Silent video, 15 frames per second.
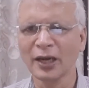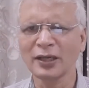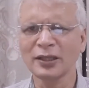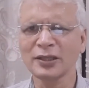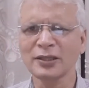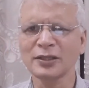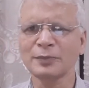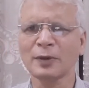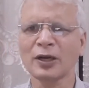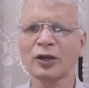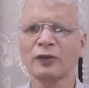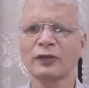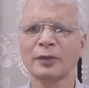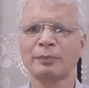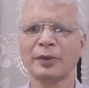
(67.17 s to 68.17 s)
and this is part
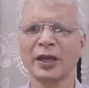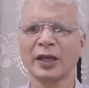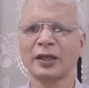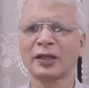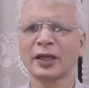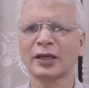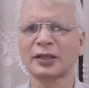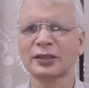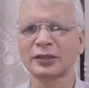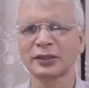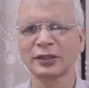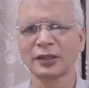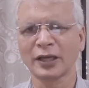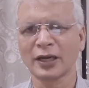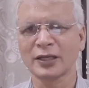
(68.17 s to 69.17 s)
of the brain that
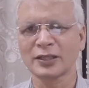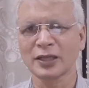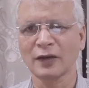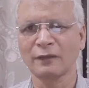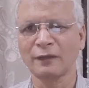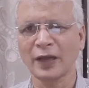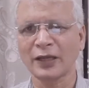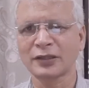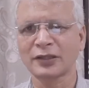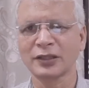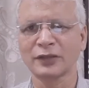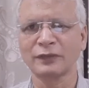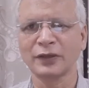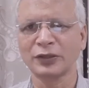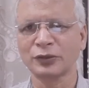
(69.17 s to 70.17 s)
gets
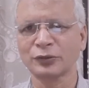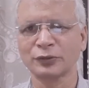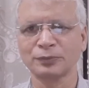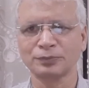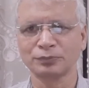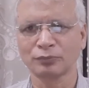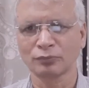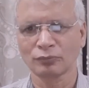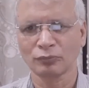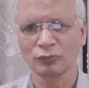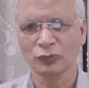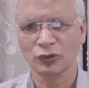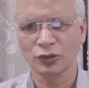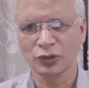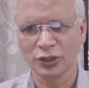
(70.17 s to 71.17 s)
affected when you
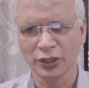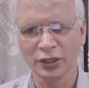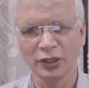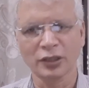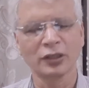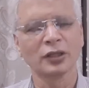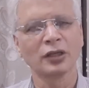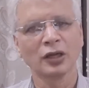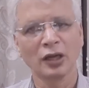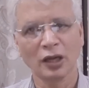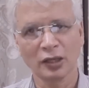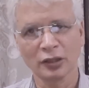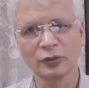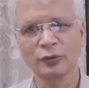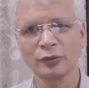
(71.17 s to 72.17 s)
take
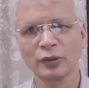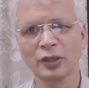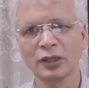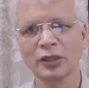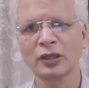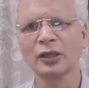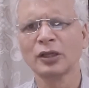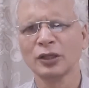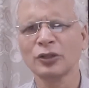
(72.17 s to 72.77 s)
alcohol.